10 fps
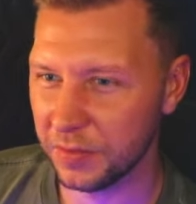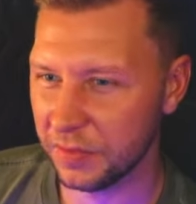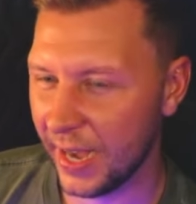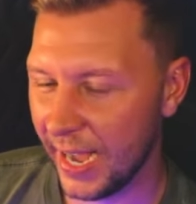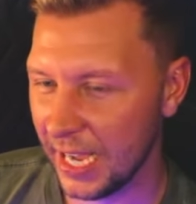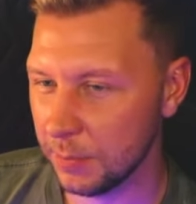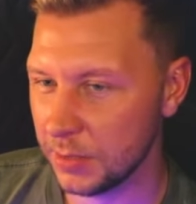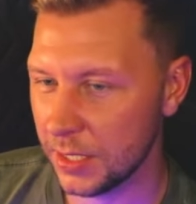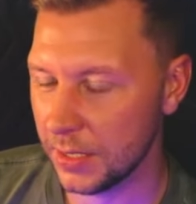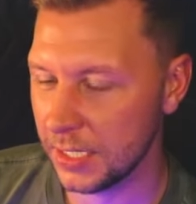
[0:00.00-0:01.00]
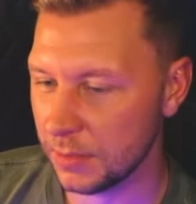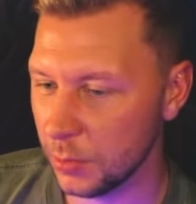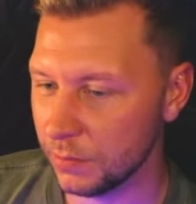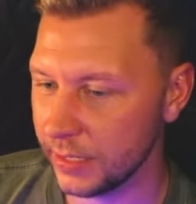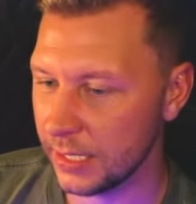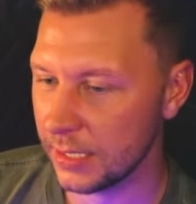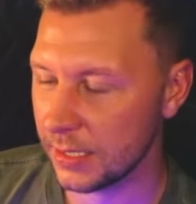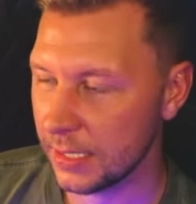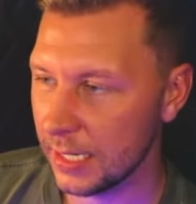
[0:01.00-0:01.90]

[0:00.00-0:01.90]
vibe to these movies,